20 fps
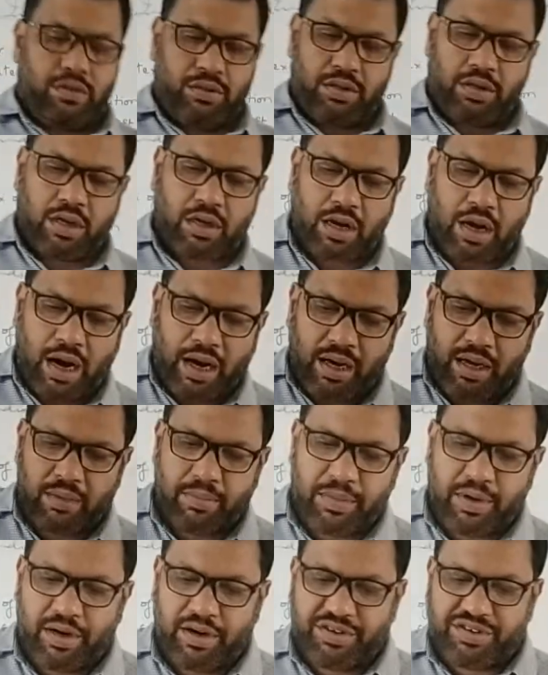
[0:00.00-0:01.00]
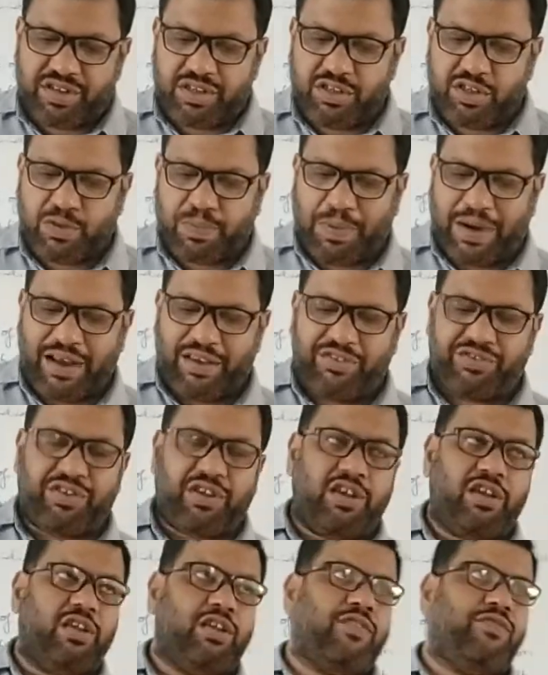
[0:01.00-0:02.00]
the condiments and
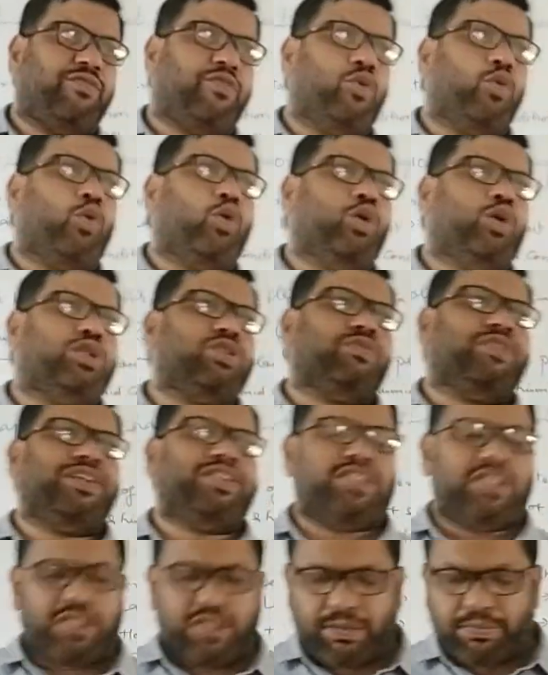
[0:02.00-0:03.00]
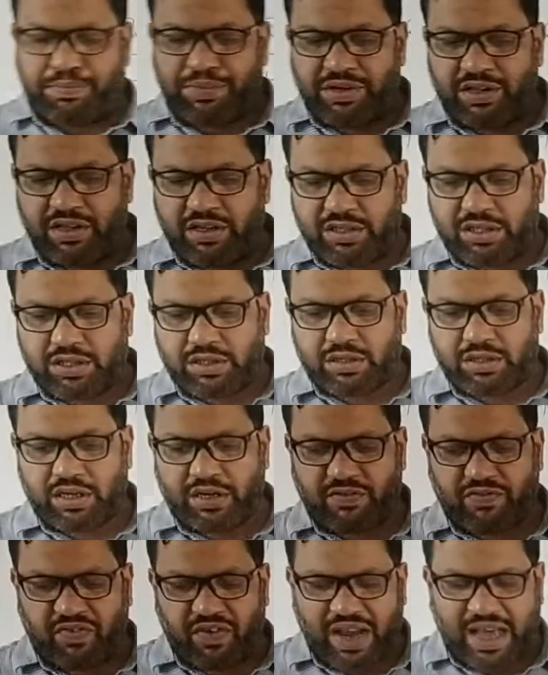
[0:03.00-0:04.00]
spices, fruits, vegetables
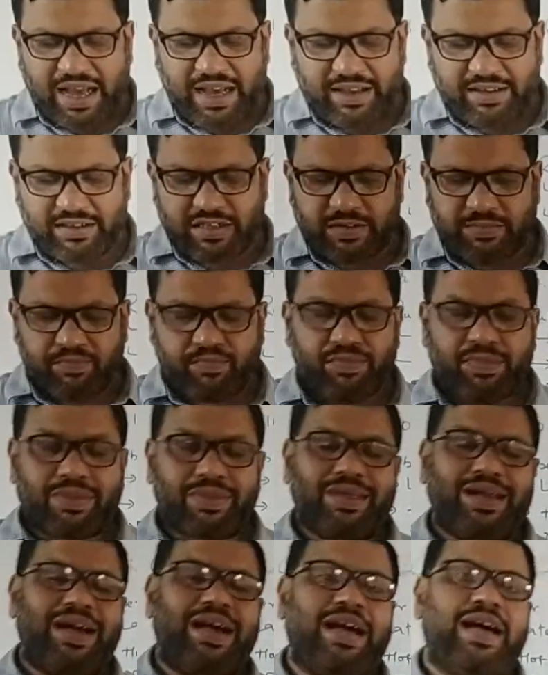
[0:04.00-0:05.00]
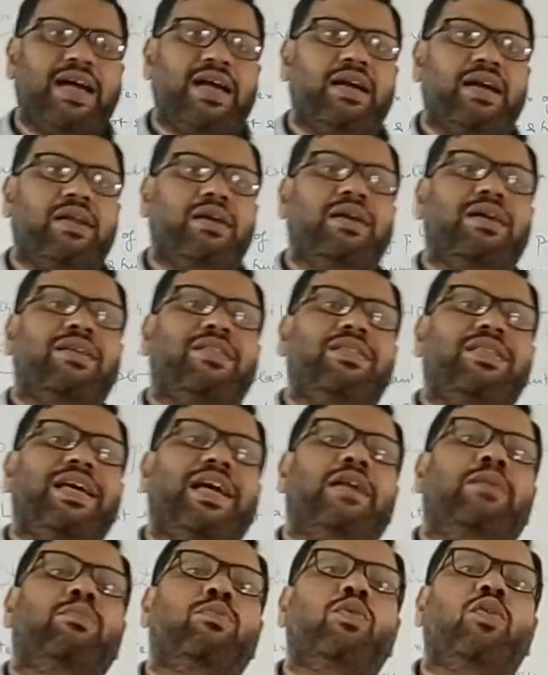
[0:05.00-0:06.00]
and flowers, and
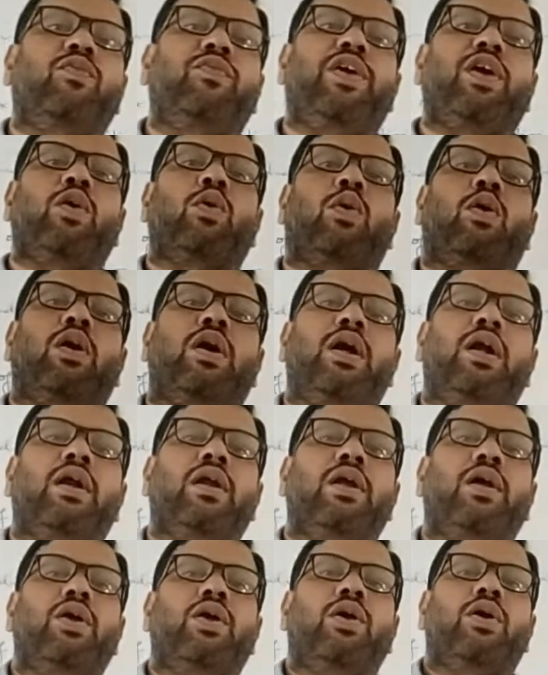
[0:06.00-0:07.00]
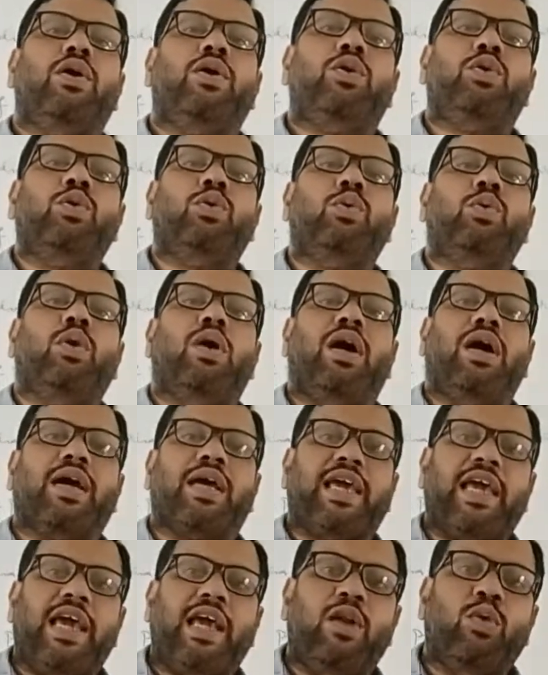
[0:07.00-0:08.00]
then moving on to
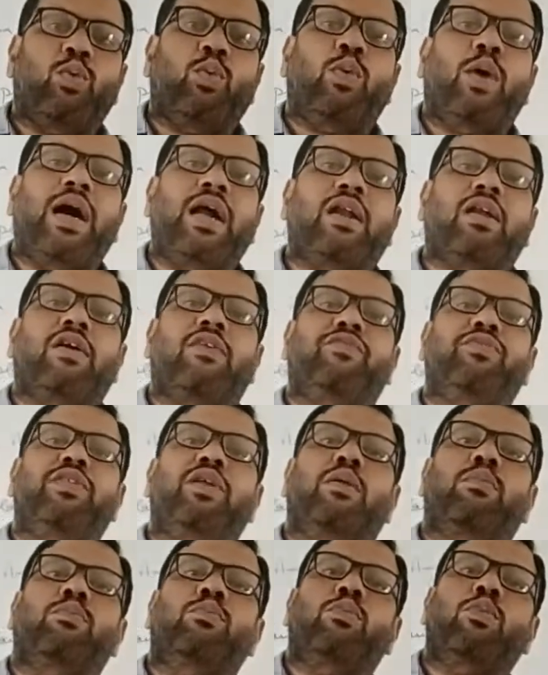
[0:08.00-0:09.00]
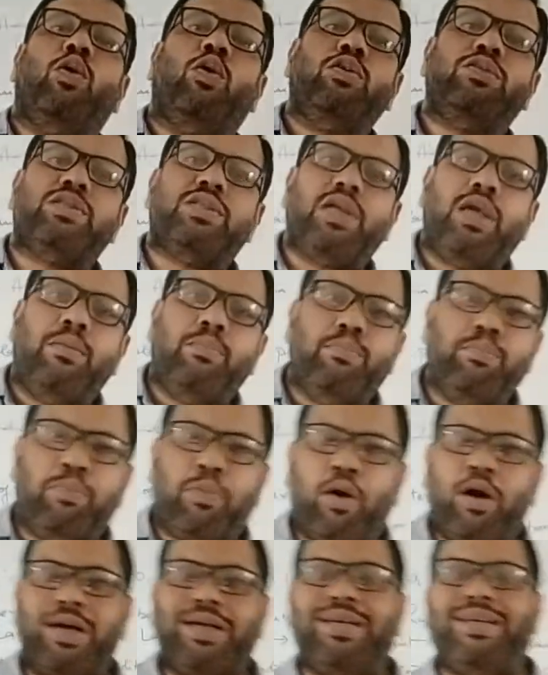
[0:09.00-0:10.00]
again one of the most
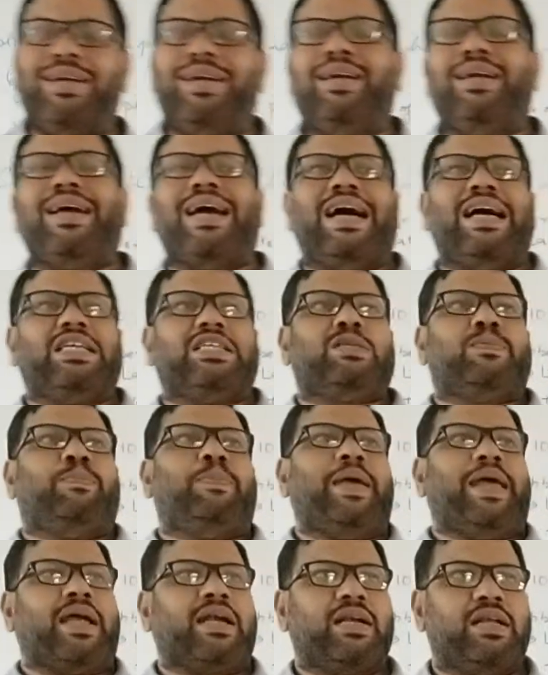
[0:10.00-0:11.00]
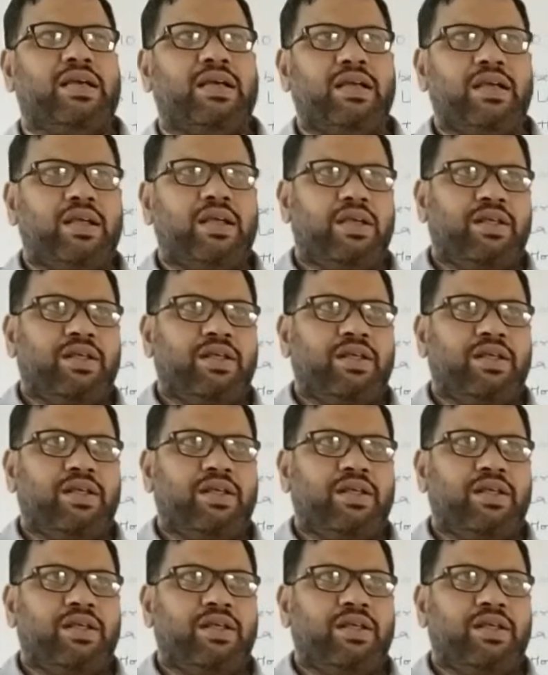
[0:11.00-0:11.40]
important aspects.